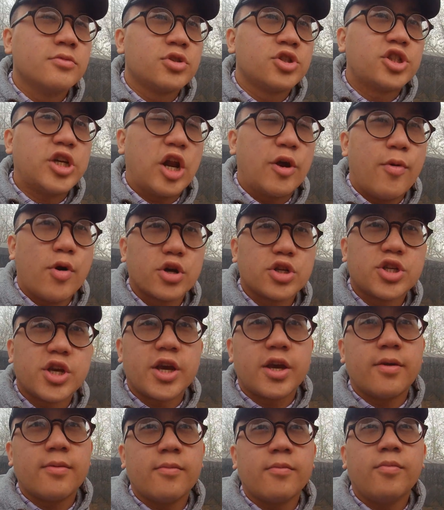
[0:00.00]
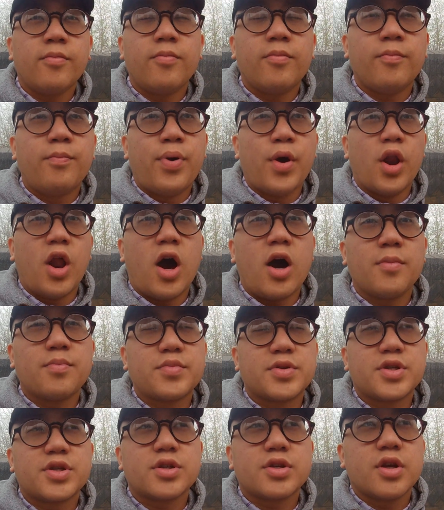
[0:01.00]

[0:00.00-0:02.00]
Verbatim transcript: shadow boxing, pull ups,